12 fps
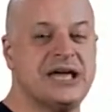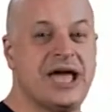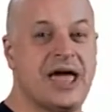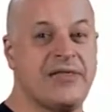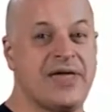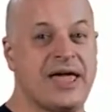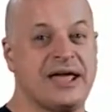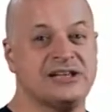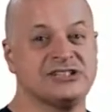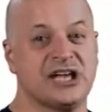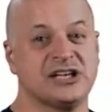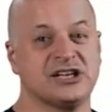and
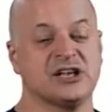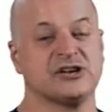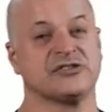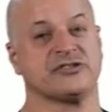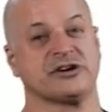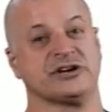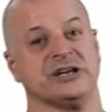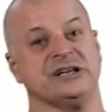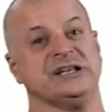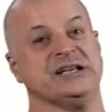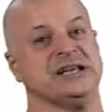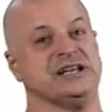these get converted
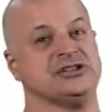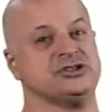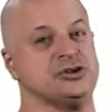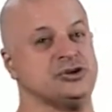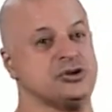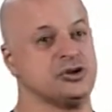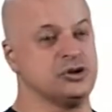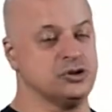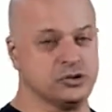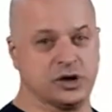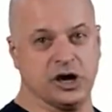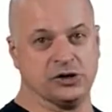into
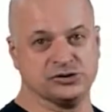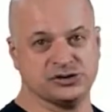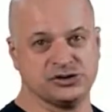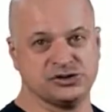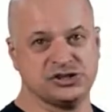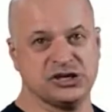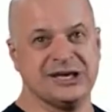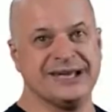glucose.